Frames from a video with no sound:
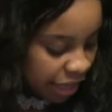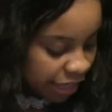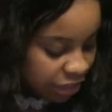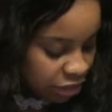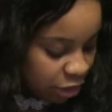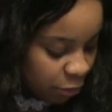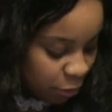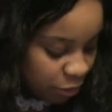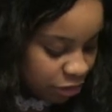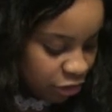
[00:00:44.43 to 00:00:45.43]
Let's start
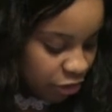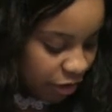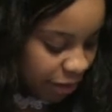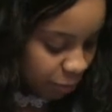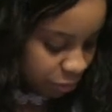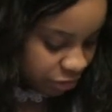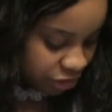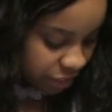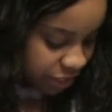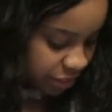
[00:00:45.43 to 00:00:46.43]
with Portugal and
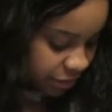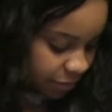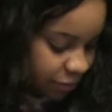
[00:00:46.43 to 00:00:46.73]
Portuguese.